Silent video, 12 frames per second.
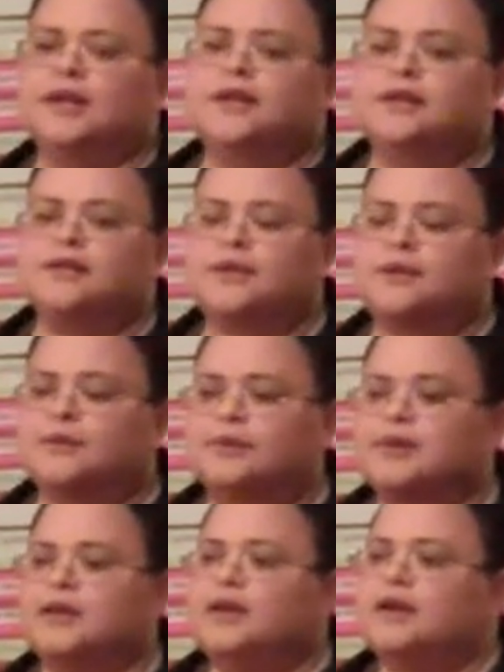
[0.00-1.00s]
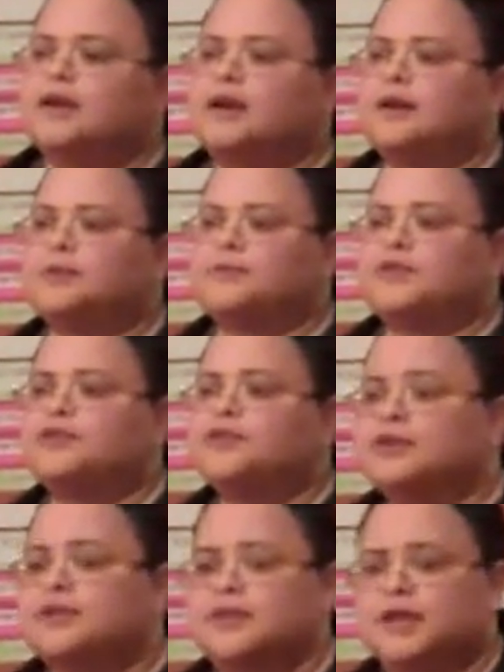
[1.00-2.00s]
So the
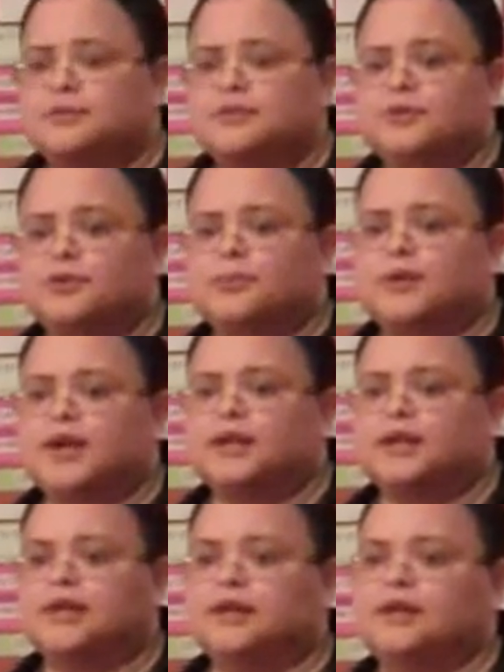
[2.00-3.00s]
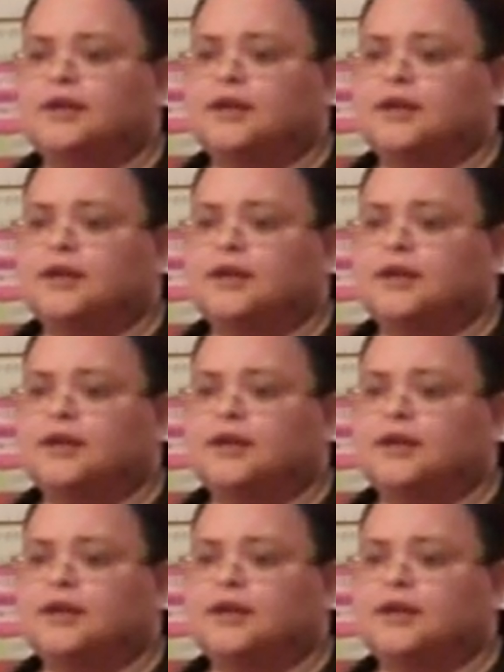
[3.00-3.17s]
third time she was pregnant,